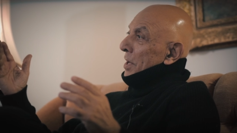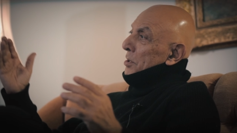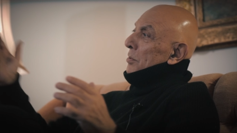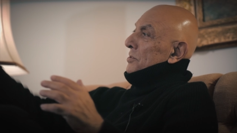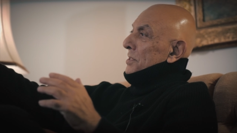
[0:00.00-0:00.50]

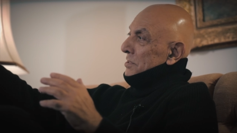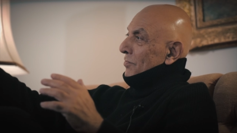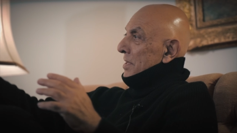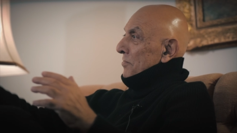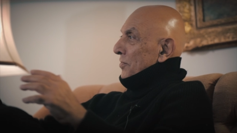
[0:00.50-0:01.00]
girl
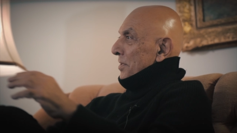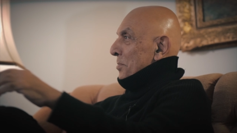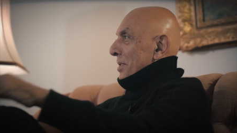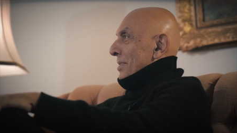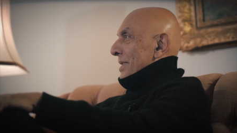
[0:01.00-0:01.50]
sits right in front
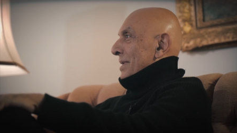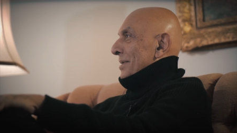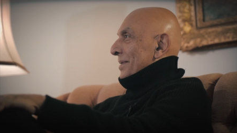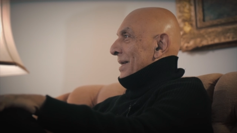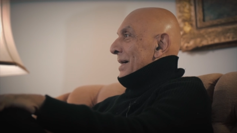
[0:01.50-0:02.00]
of me right
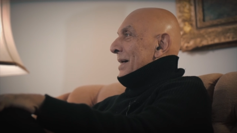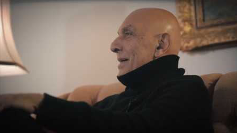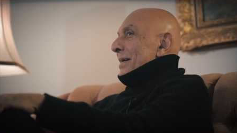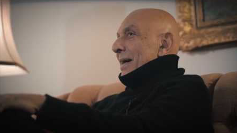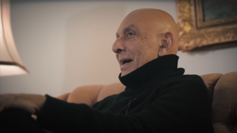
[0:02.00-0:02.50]
now.
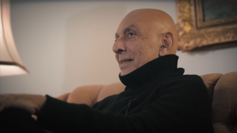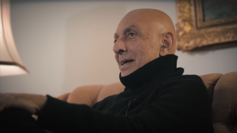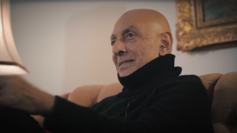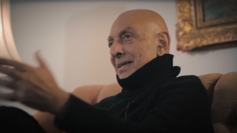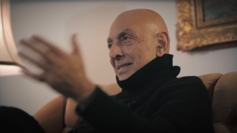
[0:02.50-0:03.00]

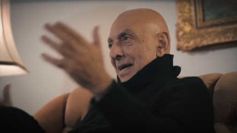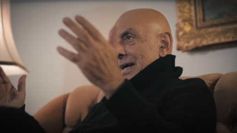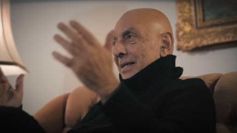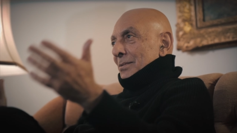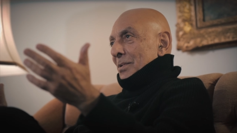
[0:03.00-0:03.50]
And that's
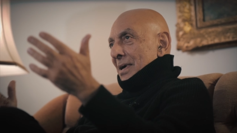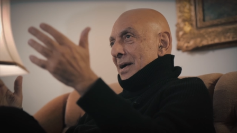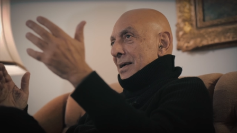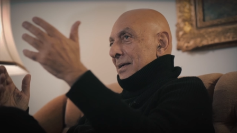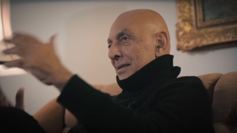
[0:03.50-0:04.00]
exactly what
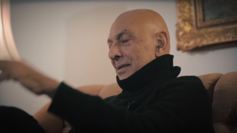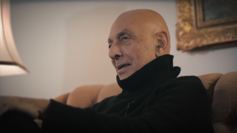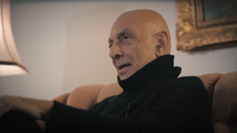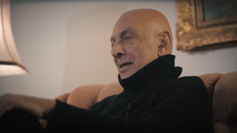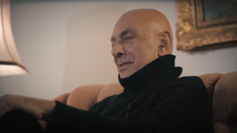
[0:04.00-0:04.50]

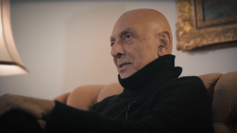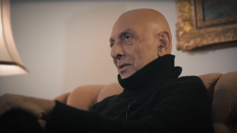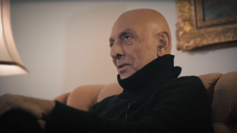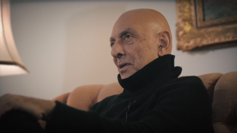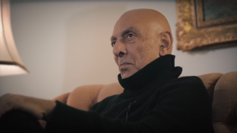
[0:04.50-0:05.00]
I
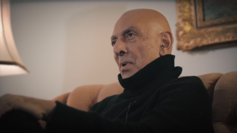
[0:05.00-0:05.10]
still think